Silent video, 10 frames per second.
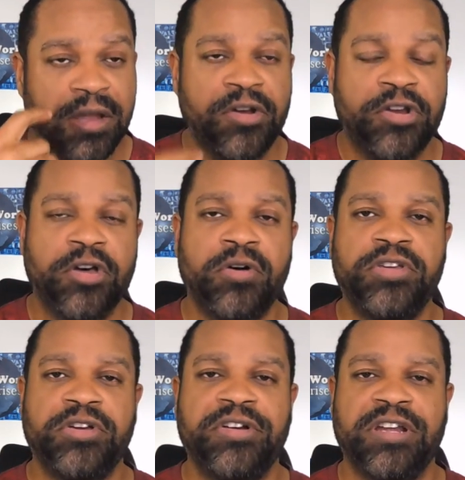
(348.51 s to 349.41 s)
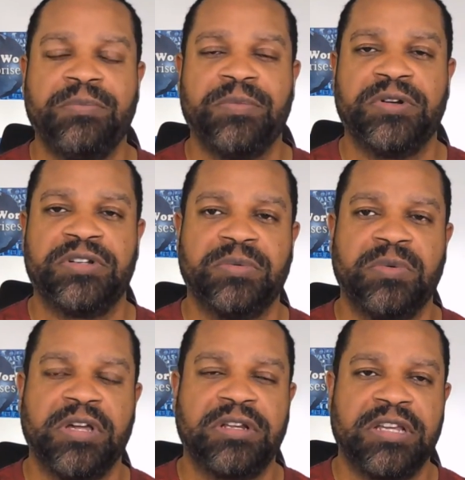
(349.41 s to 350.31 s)
Know your numbers.
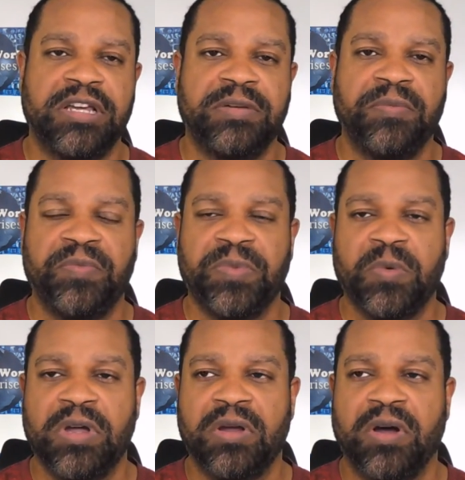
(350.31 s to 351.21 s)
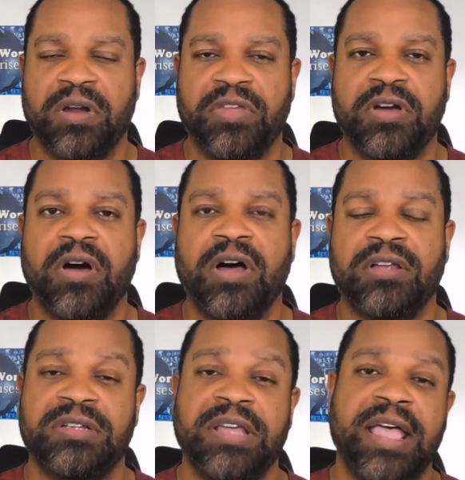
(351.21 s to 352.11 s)
What um, what are the
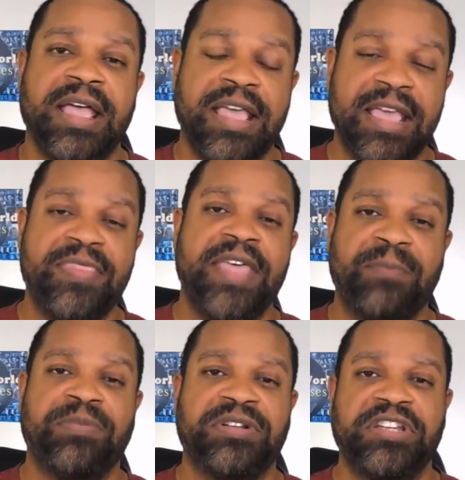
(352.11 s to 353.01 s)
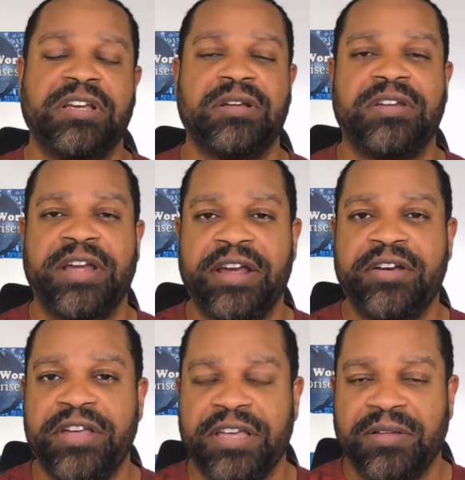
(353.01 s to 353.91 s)
costs in that particular
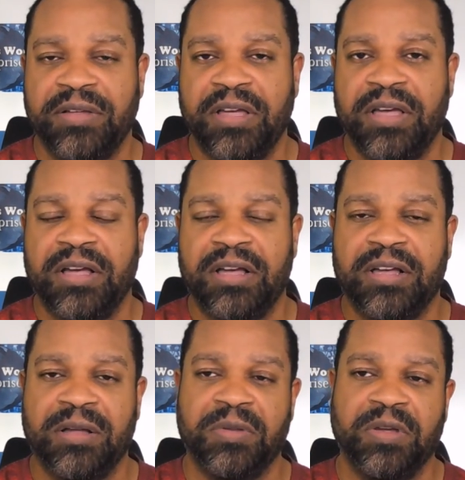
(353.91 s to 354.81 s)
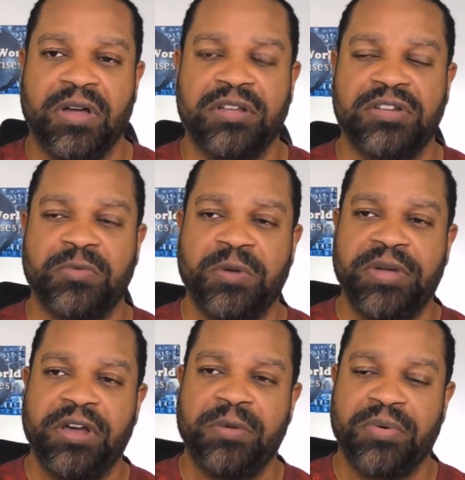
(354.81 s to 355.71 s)
area? Uh, the cost to
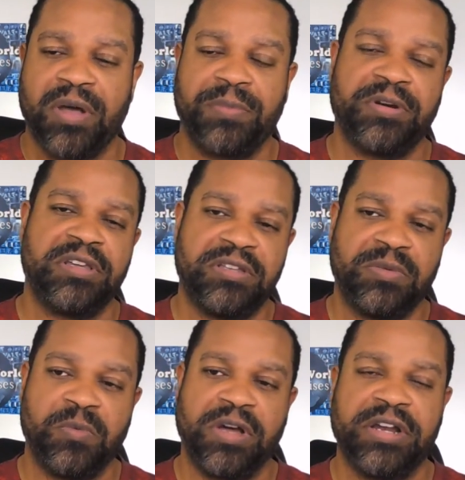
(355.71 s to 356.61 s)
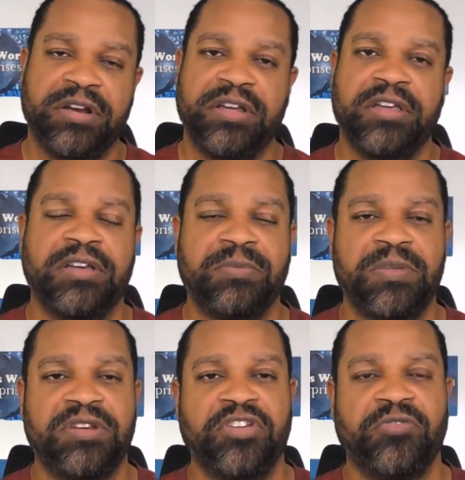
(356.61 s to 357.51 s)
repair properties in one area could
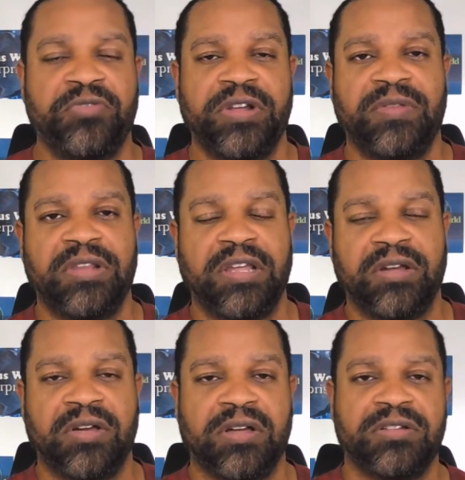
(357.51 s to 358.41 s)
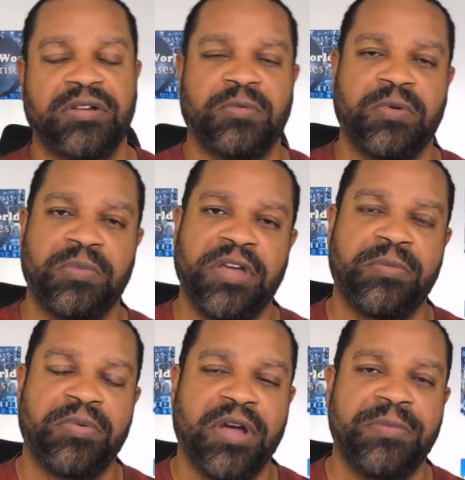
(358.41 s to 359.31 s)
be different than the cost of the
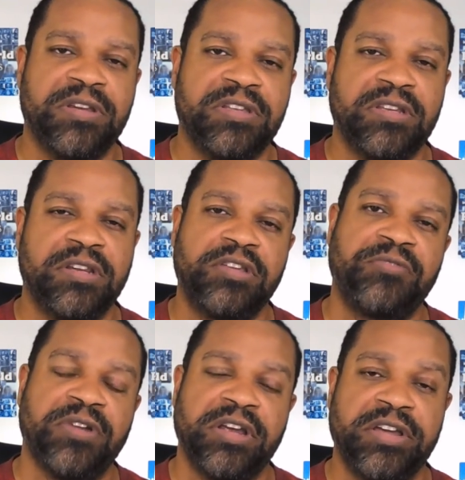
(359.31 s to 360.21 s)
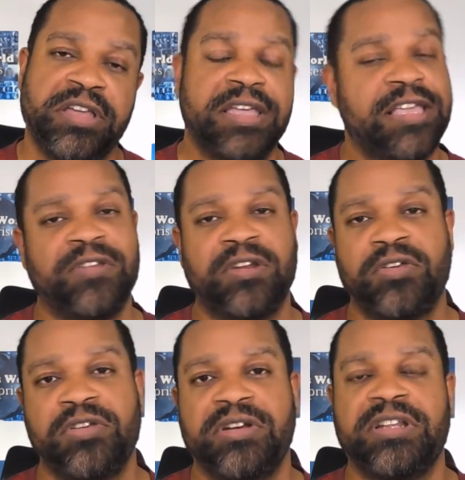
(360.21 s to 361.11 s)
repair properties in a different area, even though
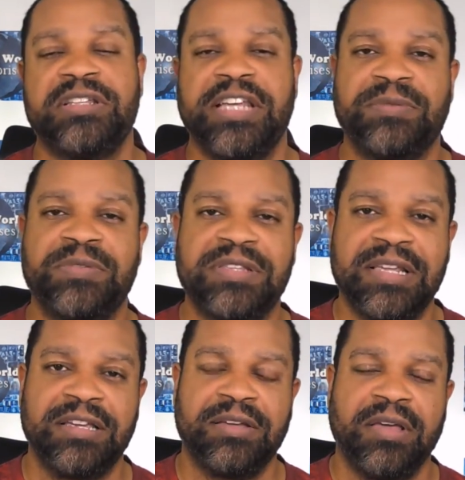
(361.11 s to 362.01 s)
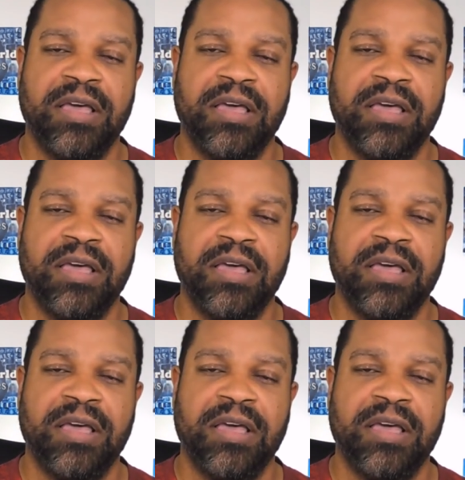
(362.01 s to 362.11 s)
you're in the same city.